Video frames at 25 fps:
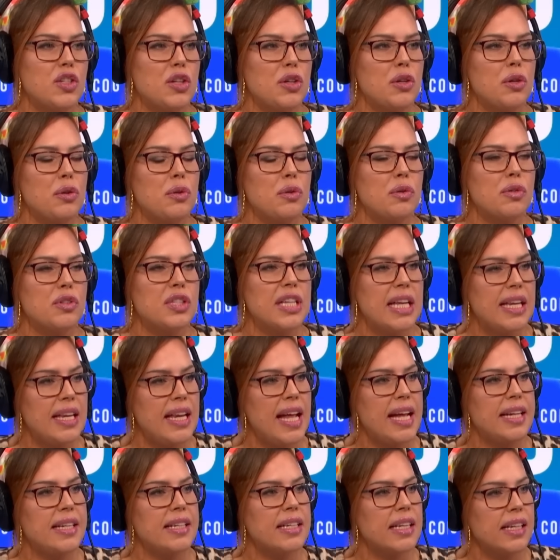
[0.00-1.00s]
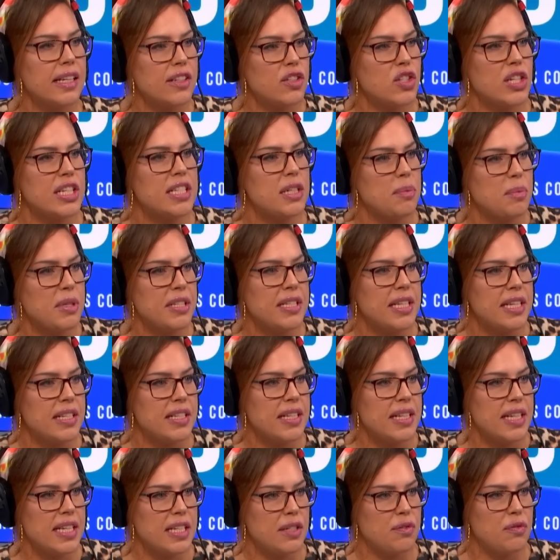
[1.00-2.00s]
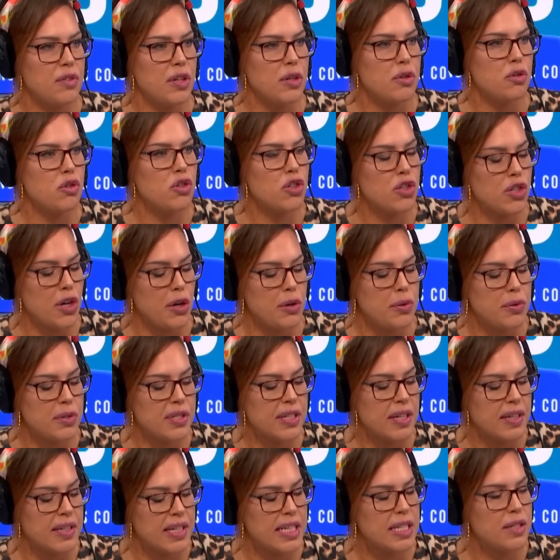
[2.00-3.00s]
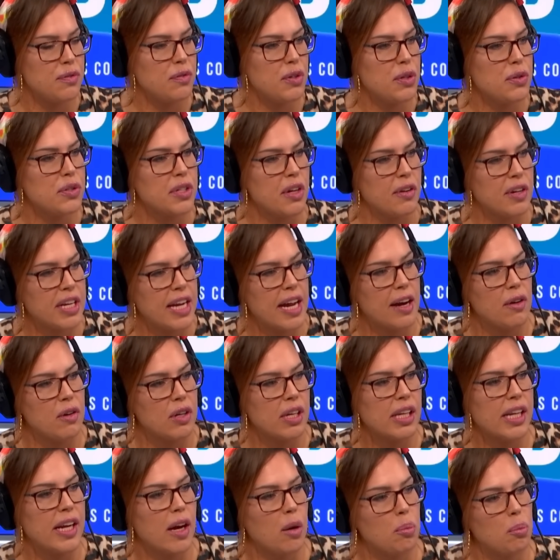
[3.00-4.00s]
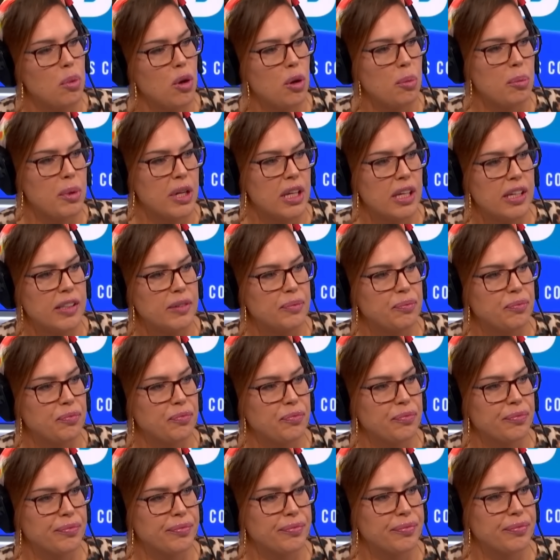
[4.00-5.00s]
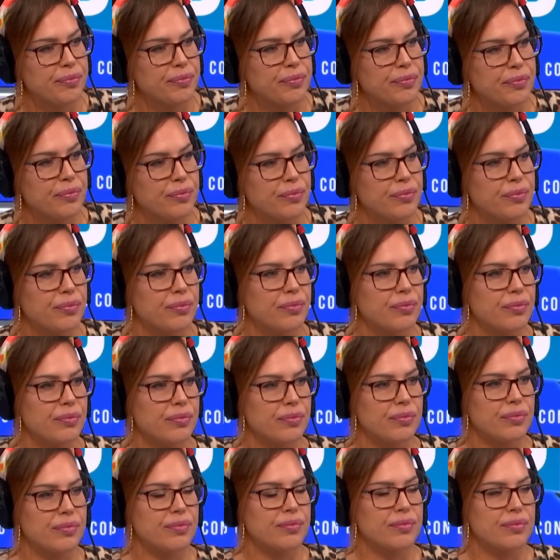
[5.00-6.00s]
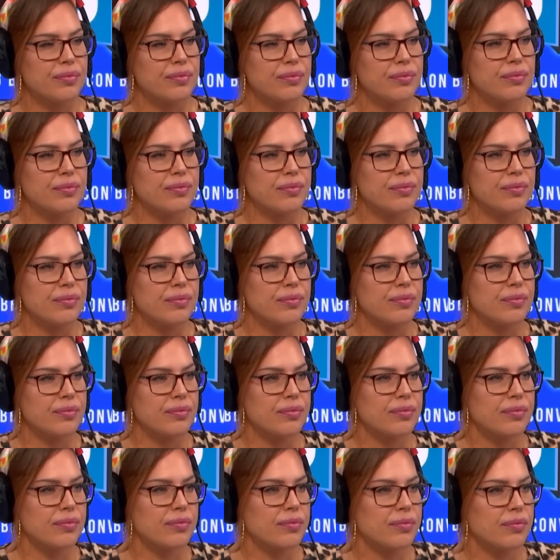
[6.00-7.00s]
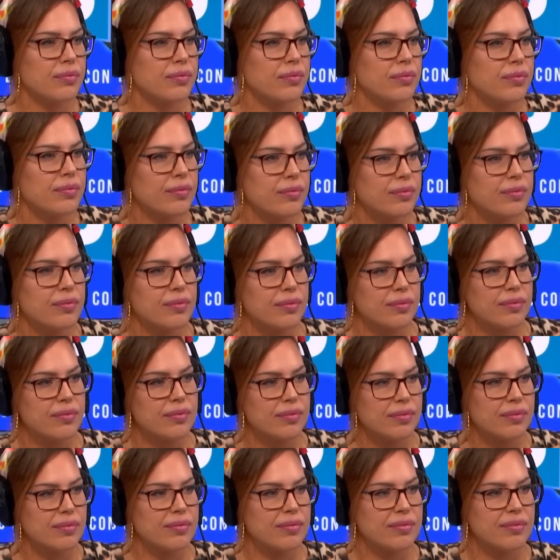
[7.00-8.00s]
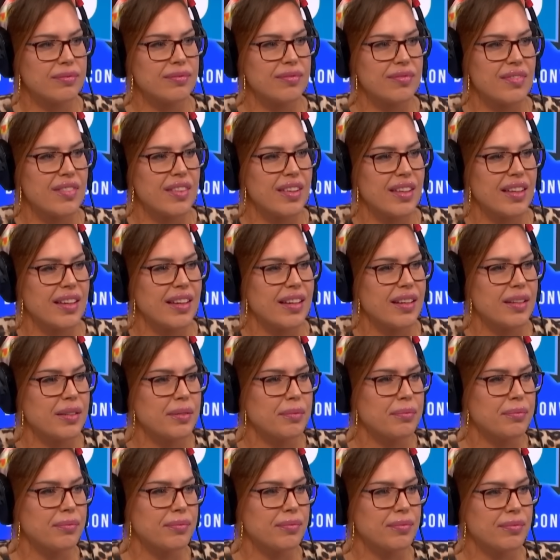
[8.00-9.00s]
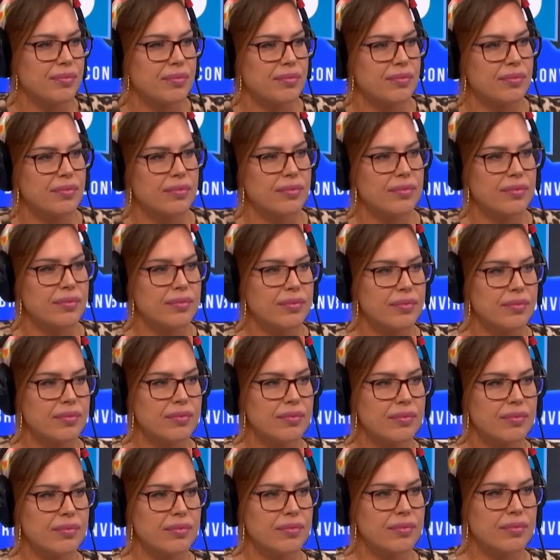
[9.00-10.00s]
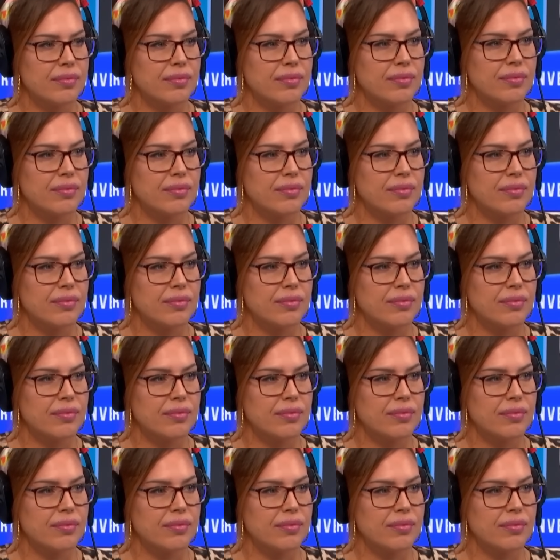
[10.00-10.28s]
to lend legitimacy to these views shows that these views are inherently unpopular. Well, that's the thing. I'm obviously going to do my usual spiel about electoral reform, but we